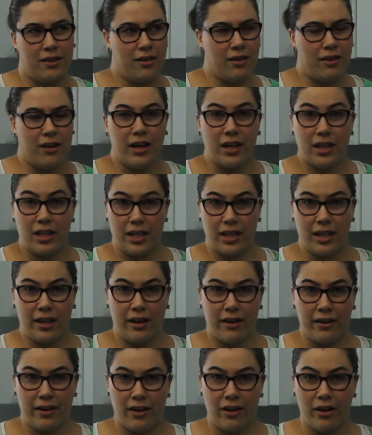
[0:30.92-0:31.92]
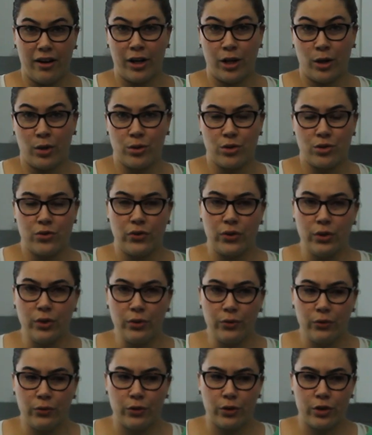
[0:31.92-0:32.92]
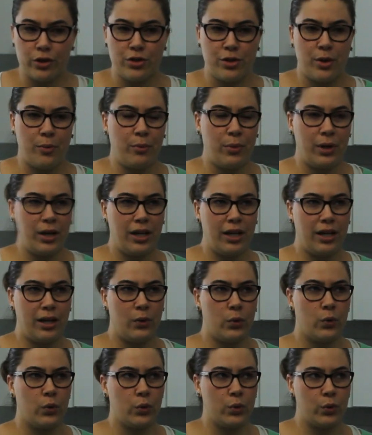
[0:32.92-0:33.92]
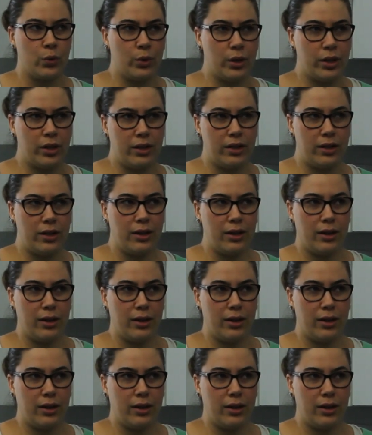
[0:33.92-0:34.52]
I think are useful for somebody who